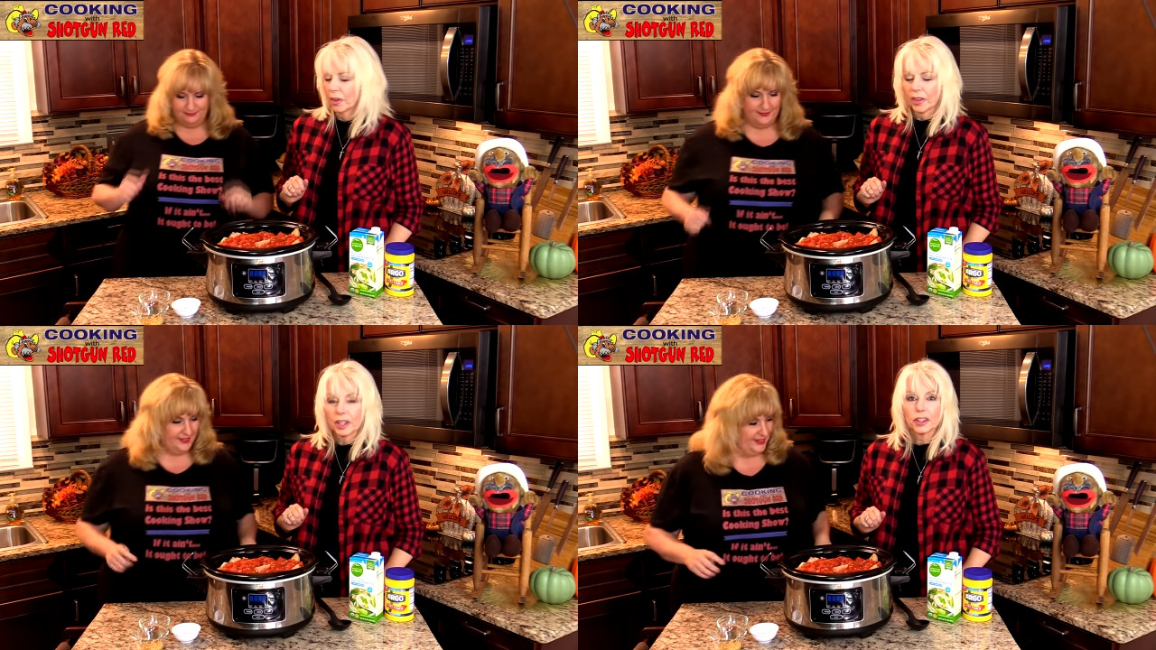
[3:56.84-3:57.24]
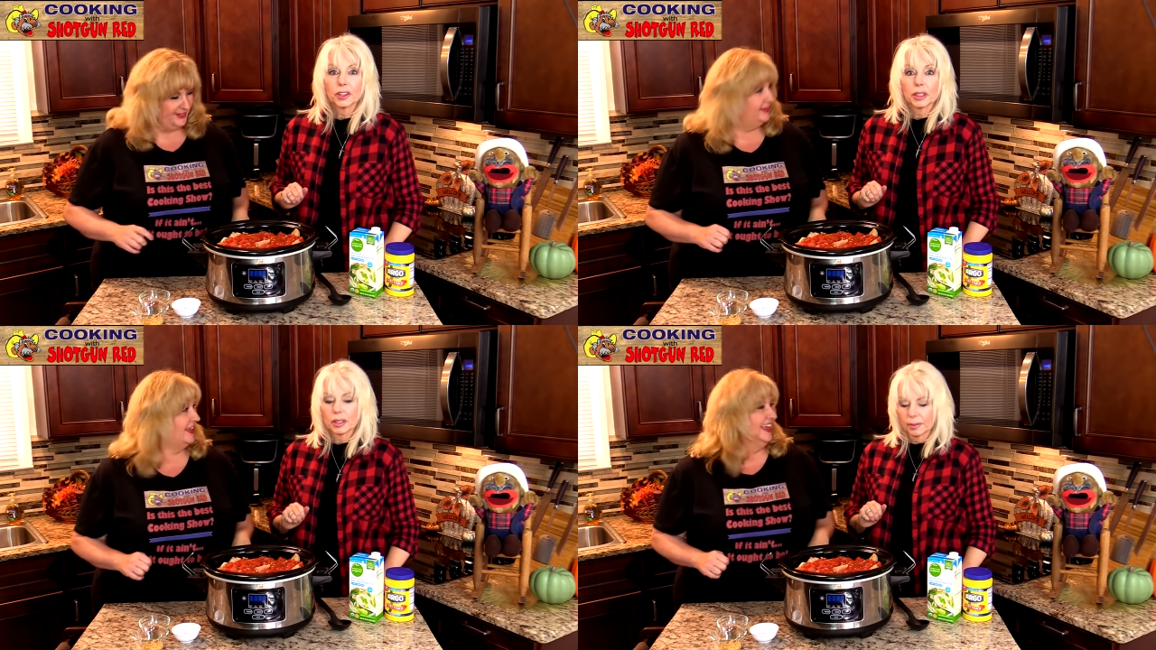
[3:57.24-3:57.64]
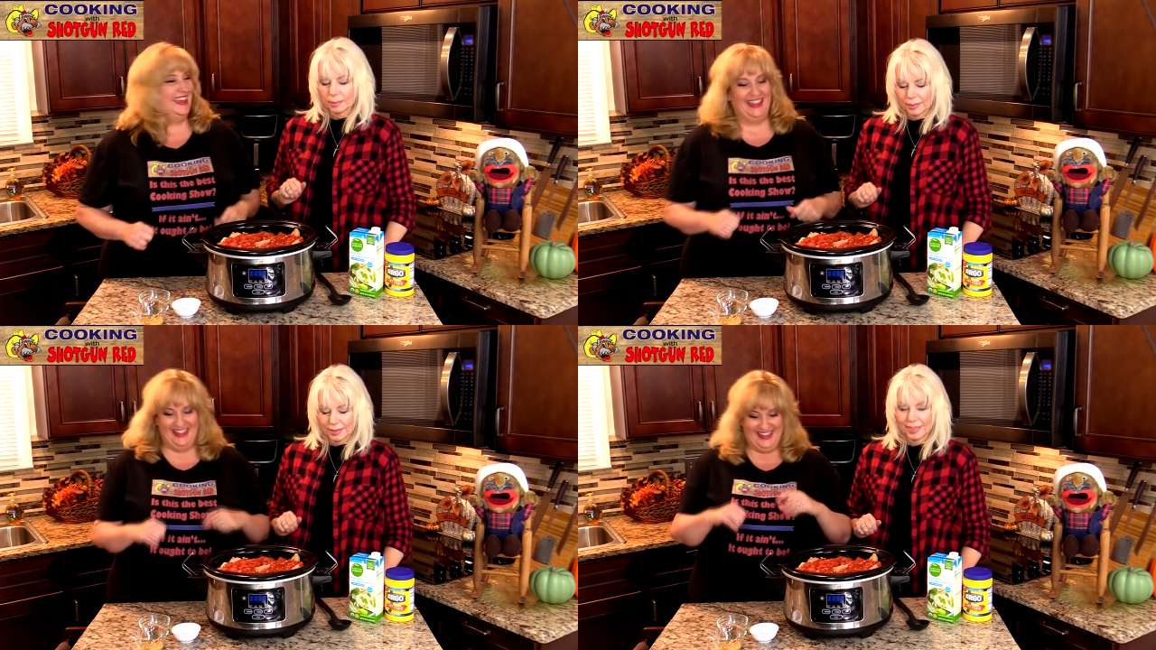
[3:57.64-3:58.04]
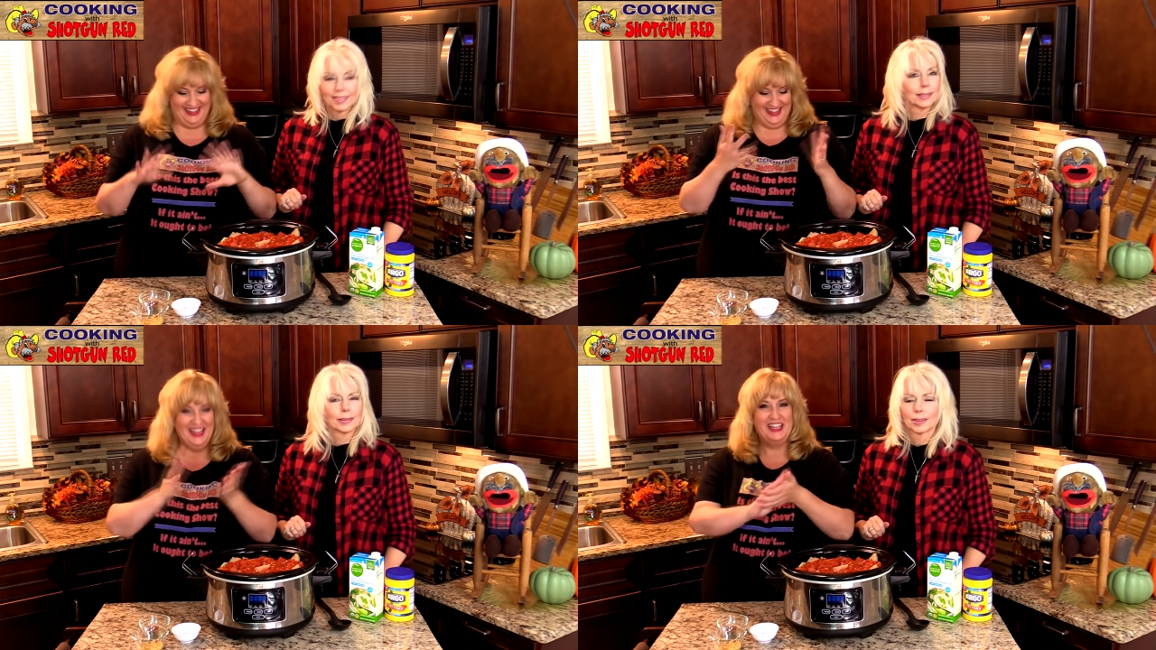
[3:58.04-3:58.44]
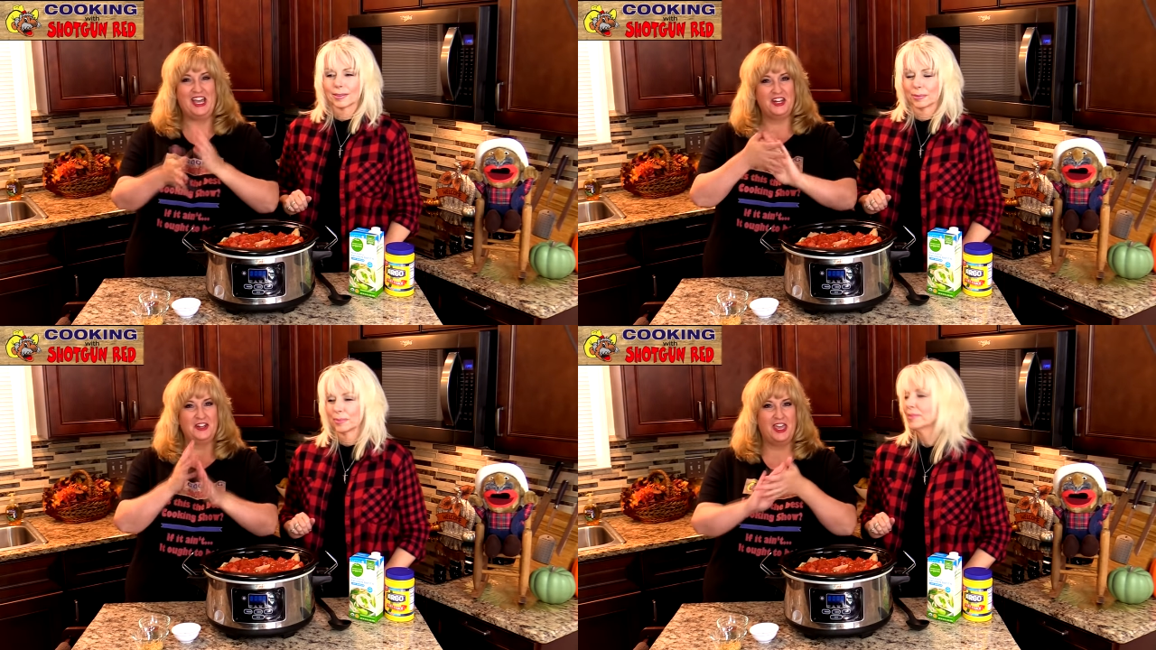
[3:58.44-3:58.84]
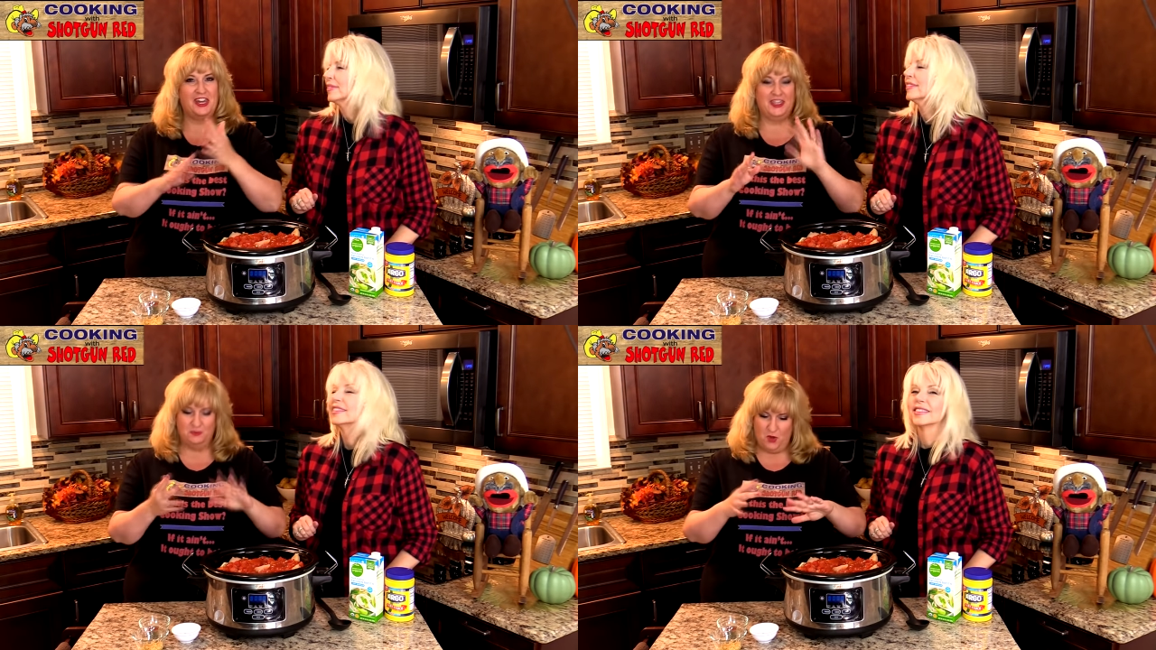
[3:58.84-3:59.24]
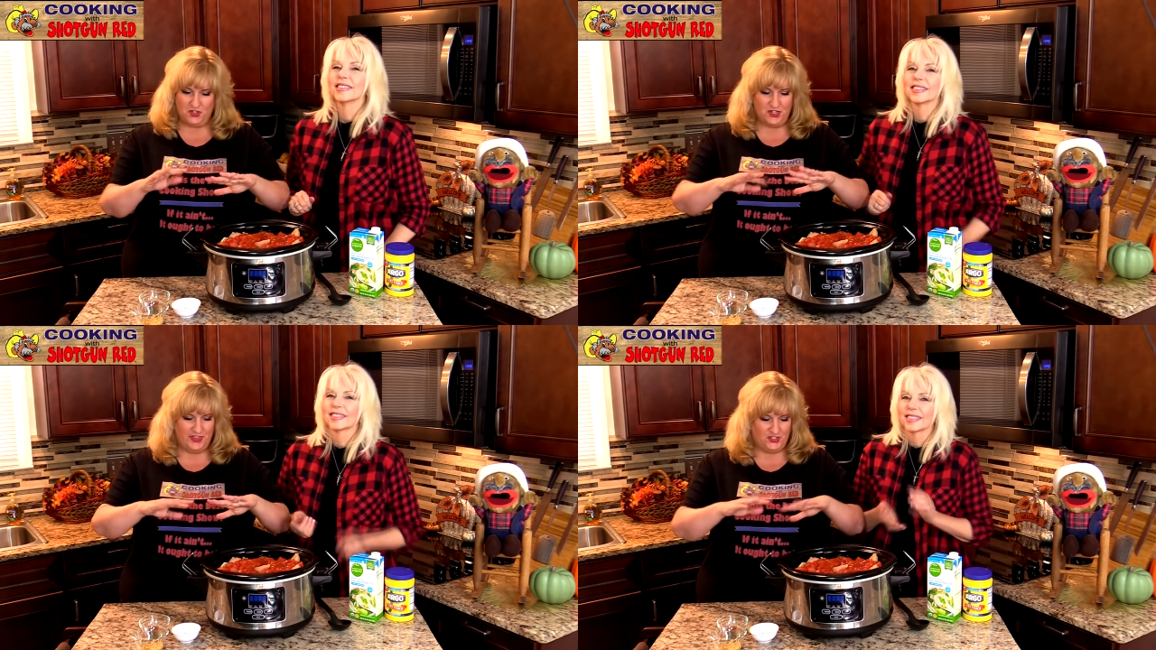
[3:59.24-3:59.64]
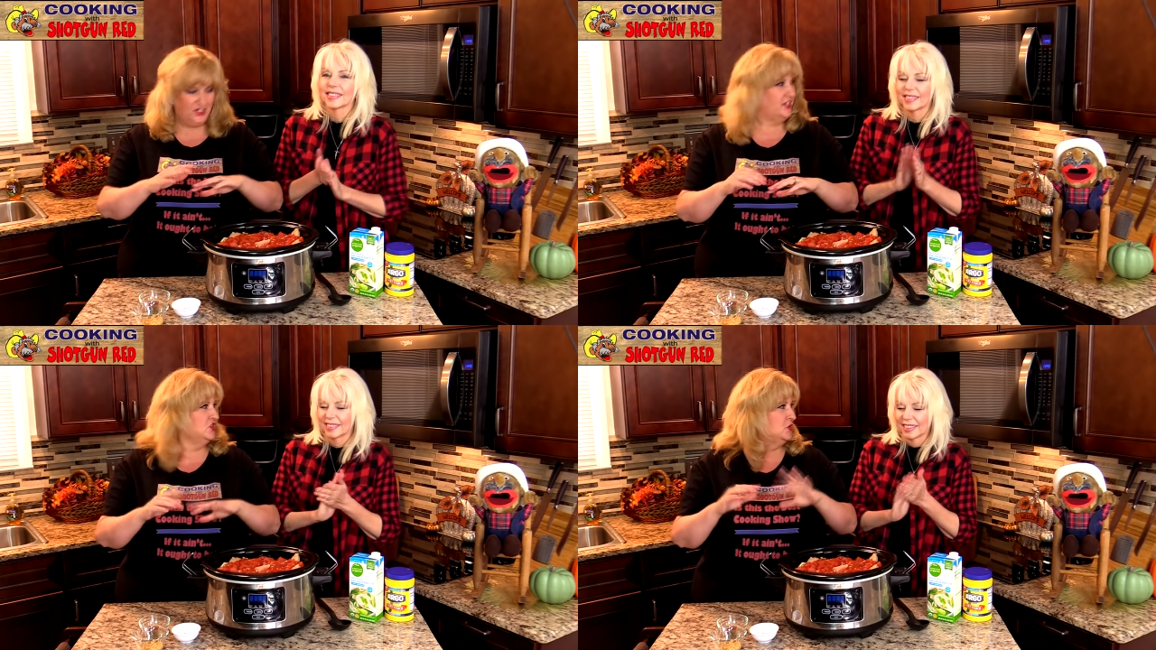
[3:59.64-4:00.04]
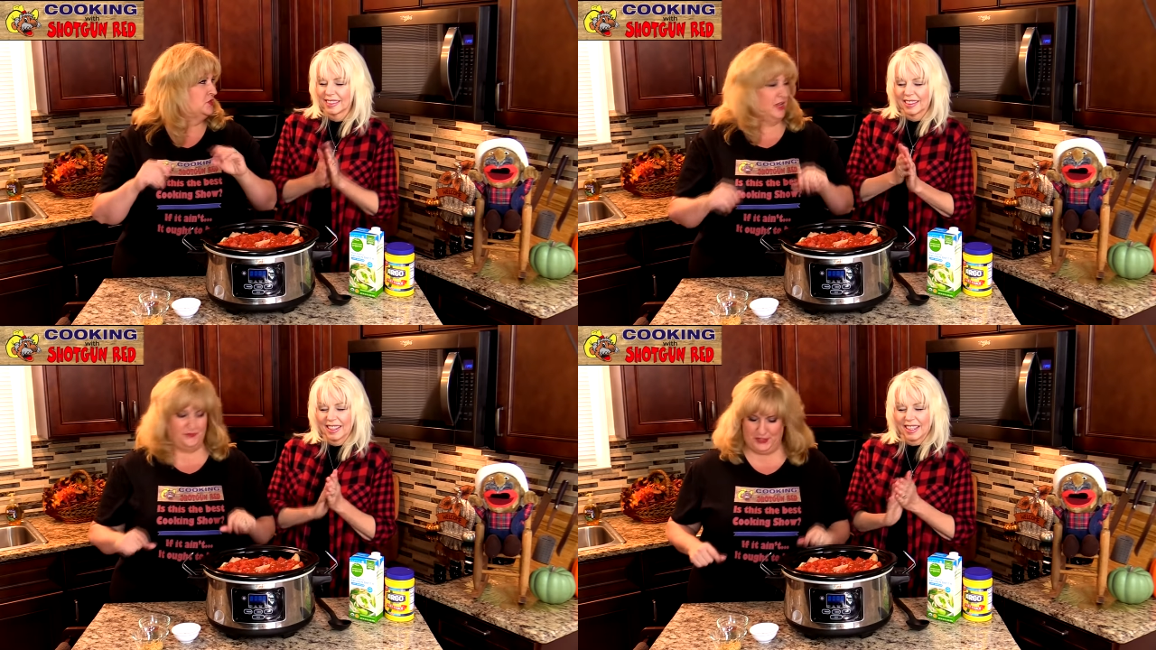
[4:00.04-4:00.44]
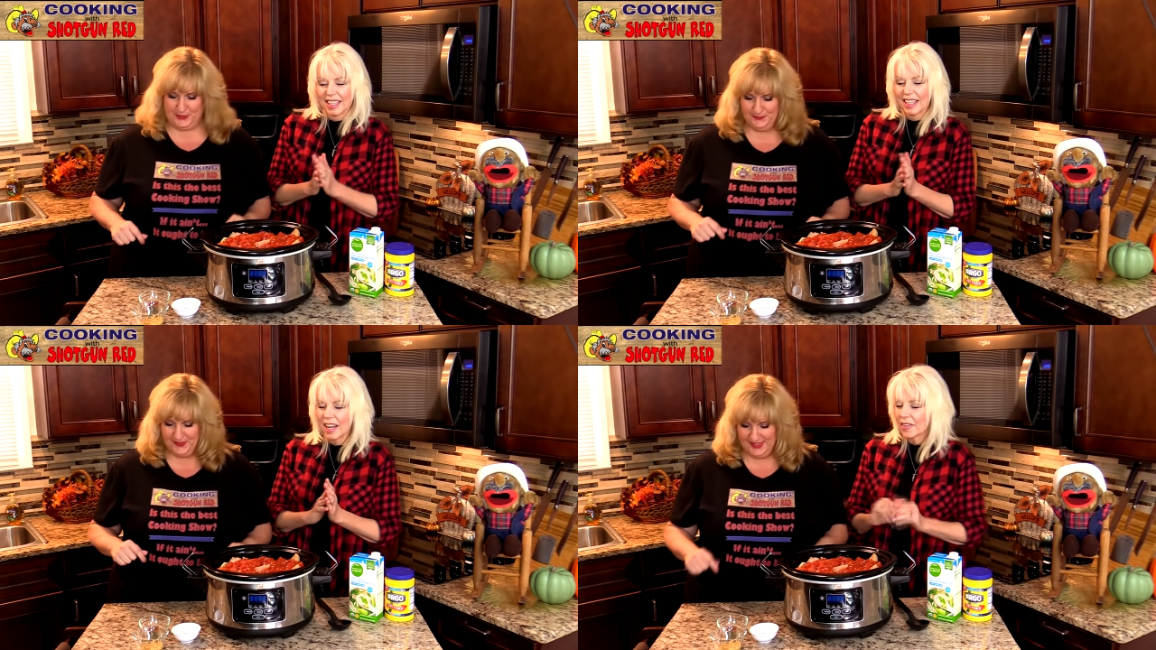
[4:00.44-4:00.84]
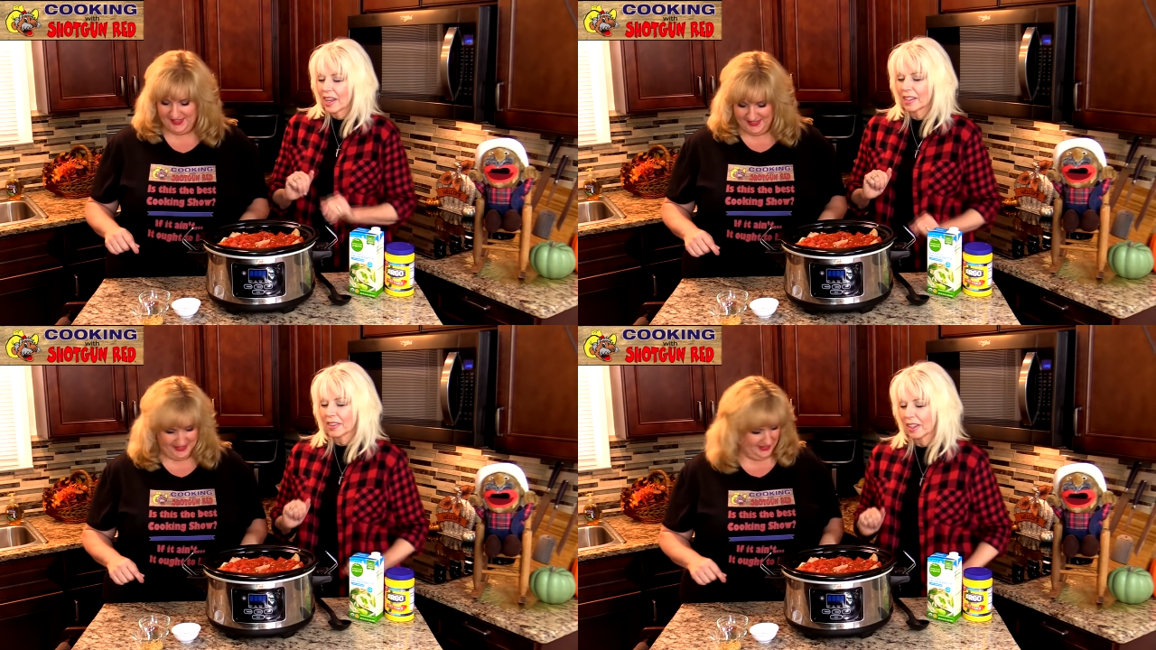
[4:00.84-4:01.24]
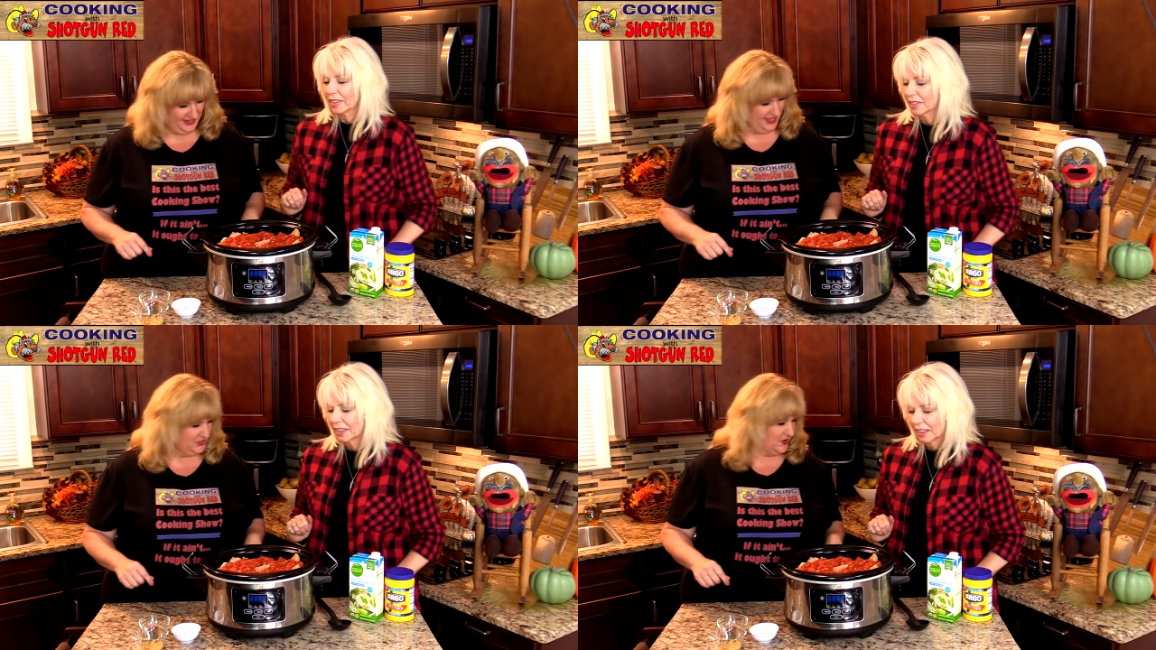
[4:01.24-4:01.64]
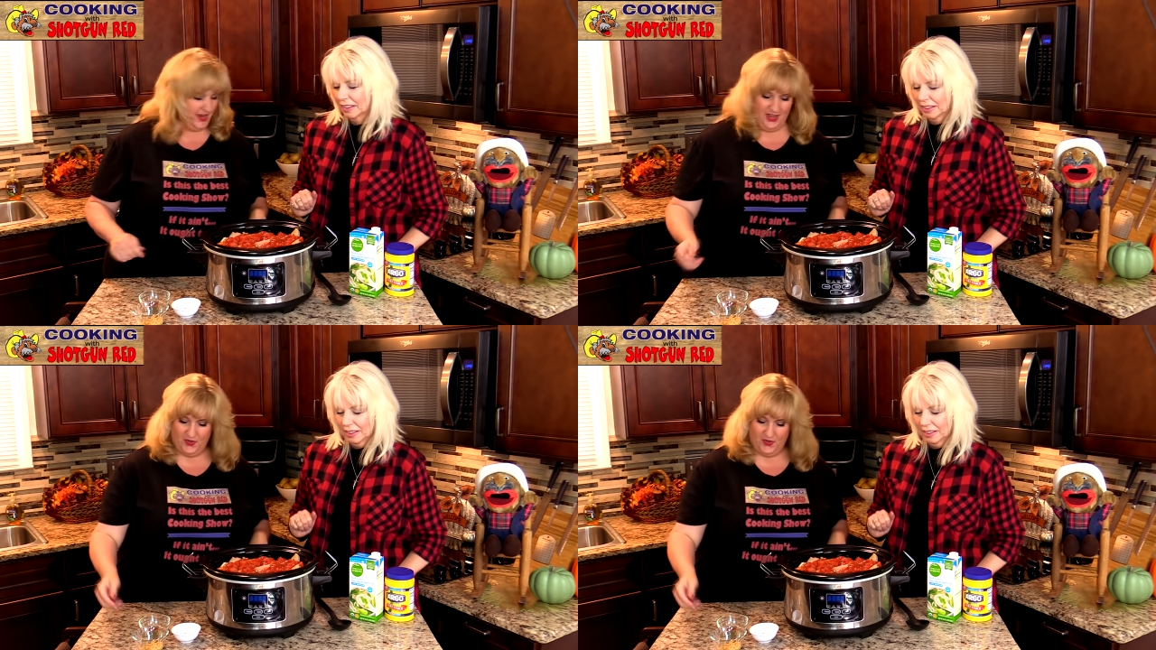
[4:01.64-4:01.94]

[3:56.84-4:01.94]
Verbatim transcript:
Speaker 1: Well, thank goodness. got, I gotta get, wash all that chicken juice off there. You can have that on there. That's right.